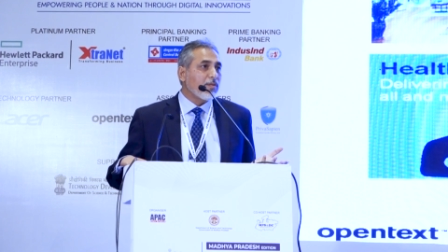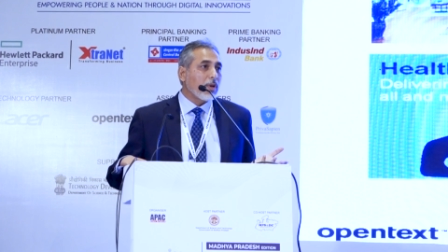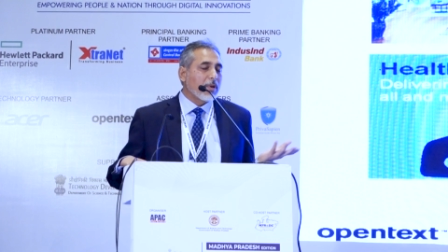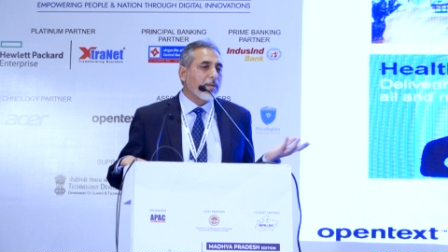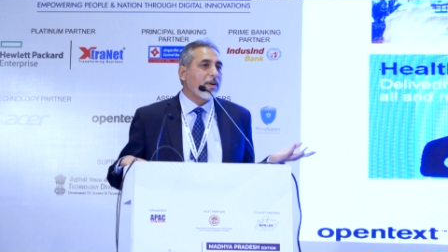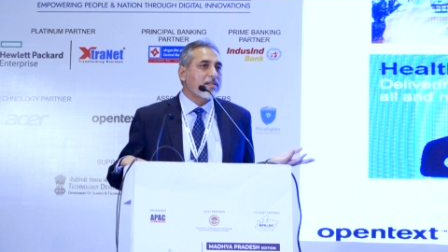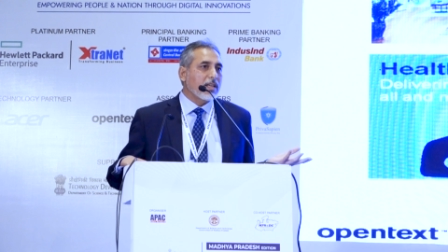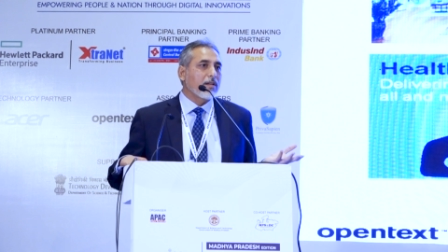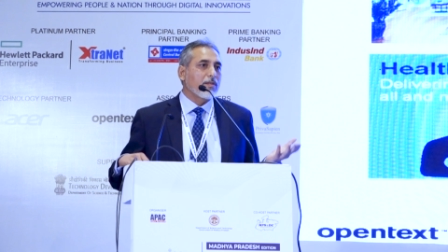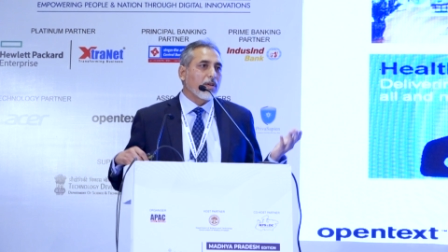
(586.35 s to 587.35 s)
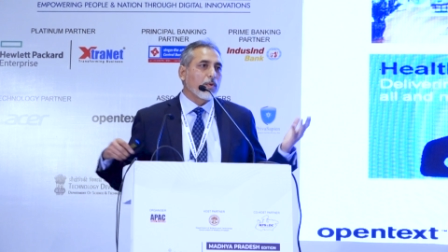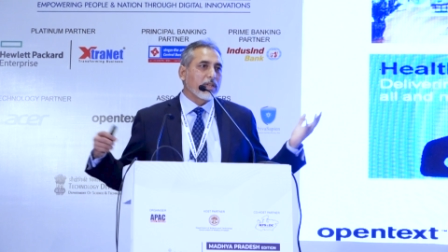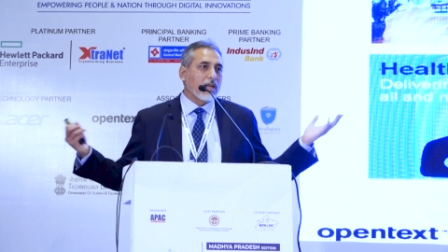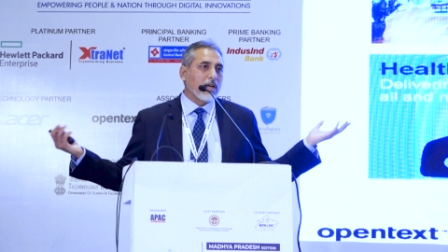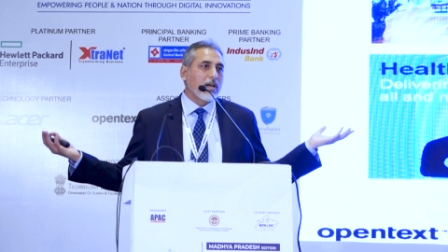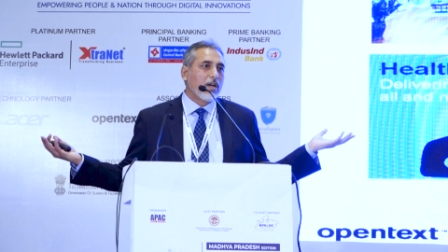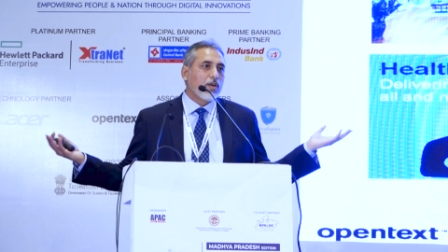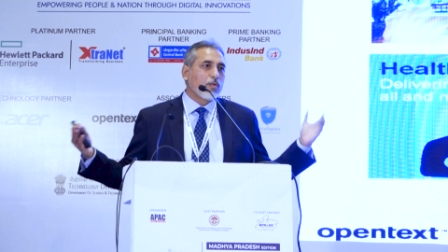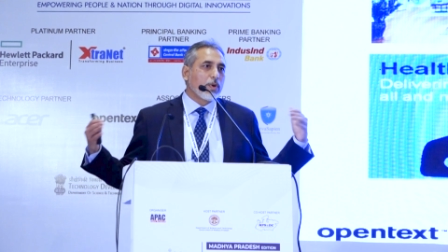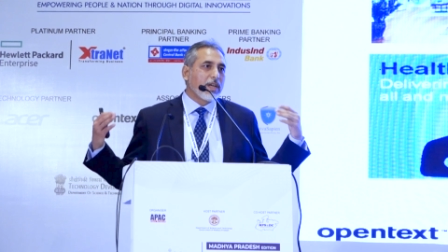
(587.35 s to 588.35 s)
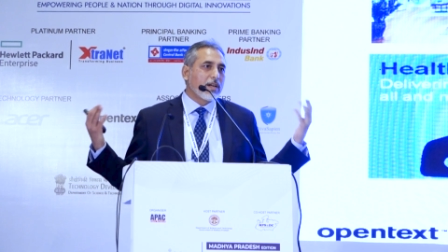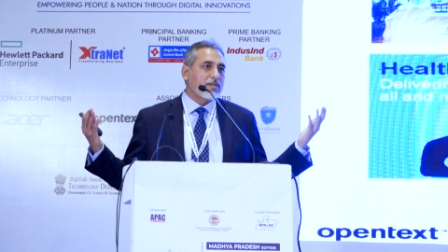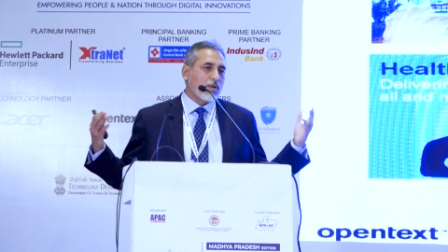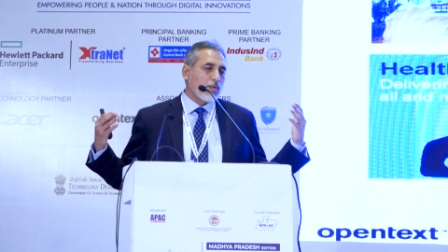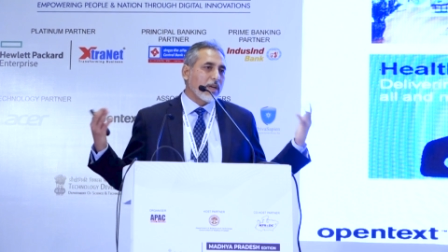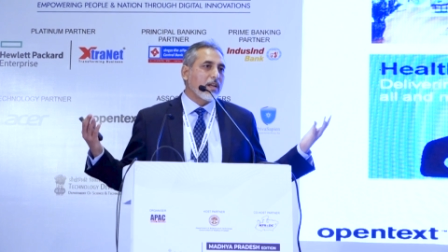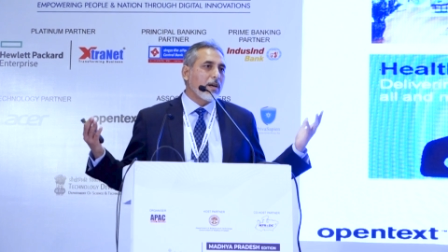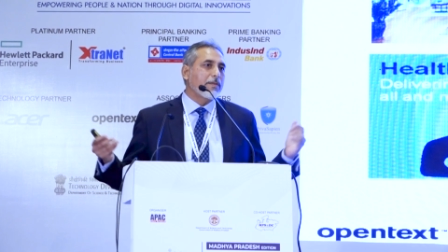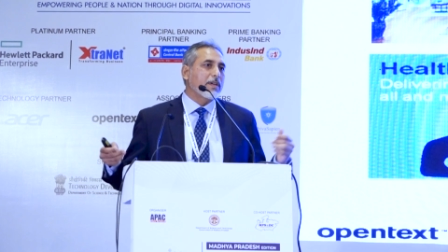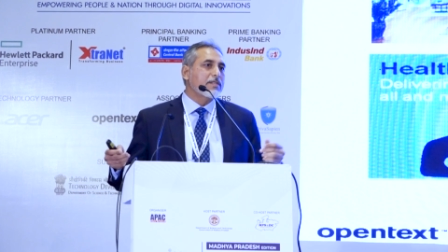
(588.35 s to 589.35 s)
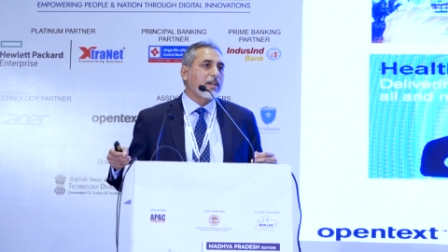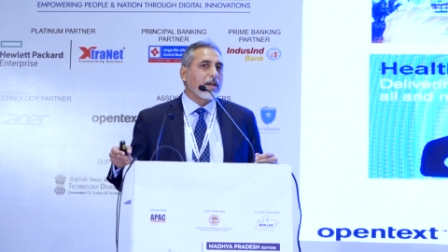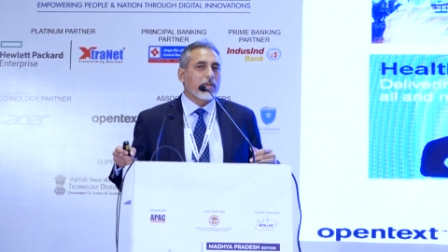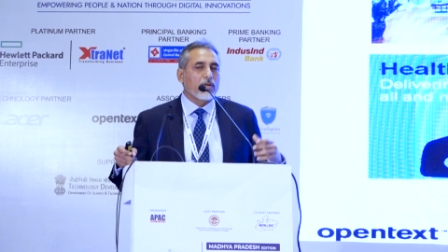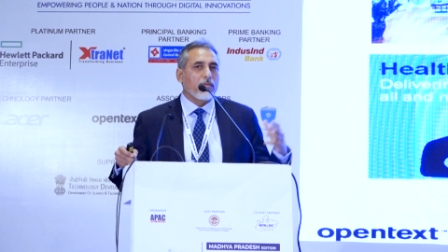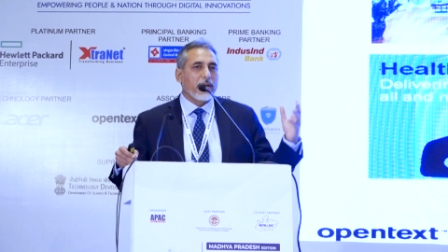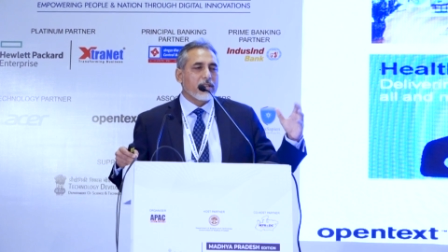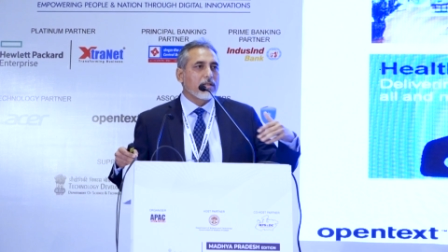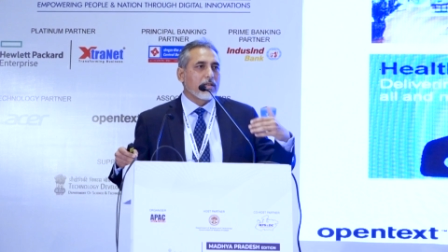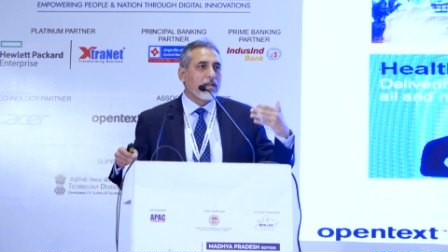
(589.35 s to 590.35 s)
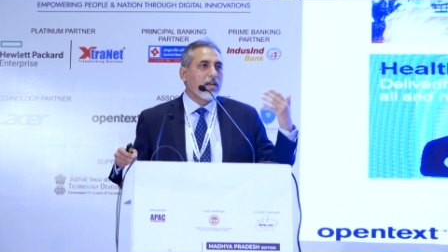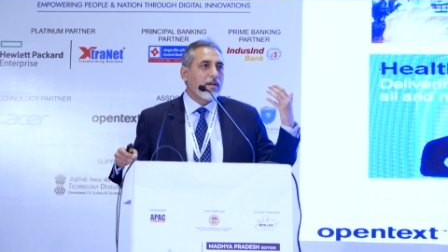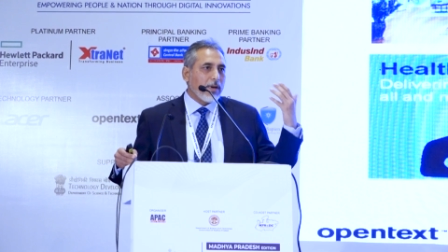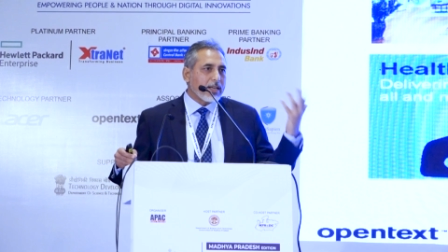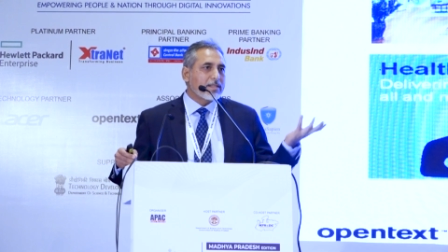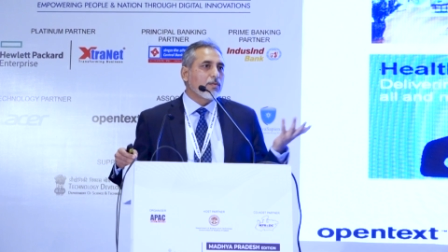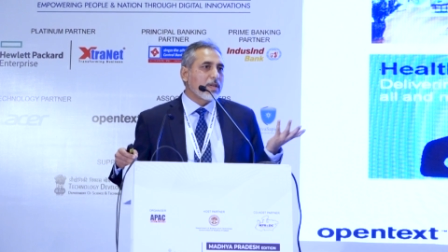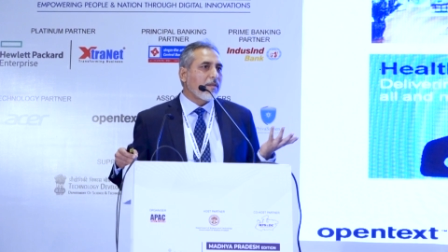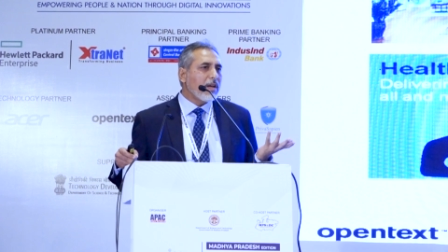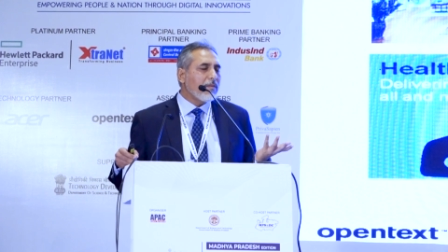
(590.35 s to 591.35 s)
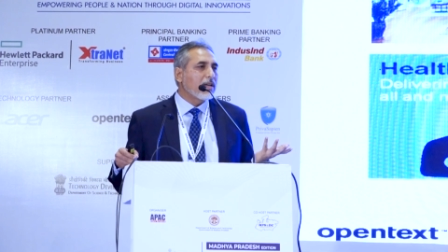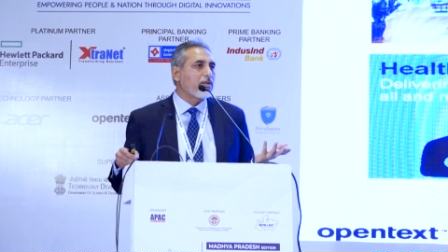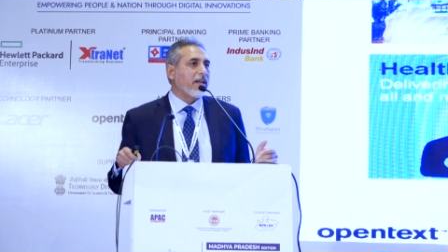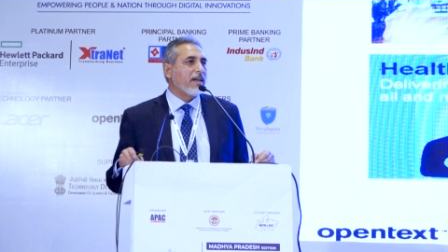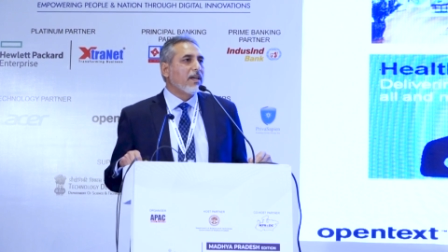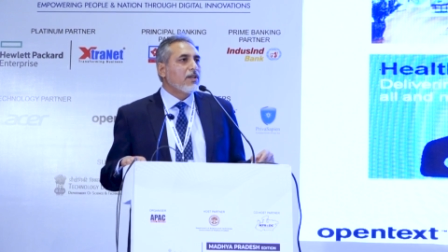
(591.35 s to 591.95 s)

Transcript: We have never seen you know, within a two years or one and a half years time, you know, medicine, vaccine was available today.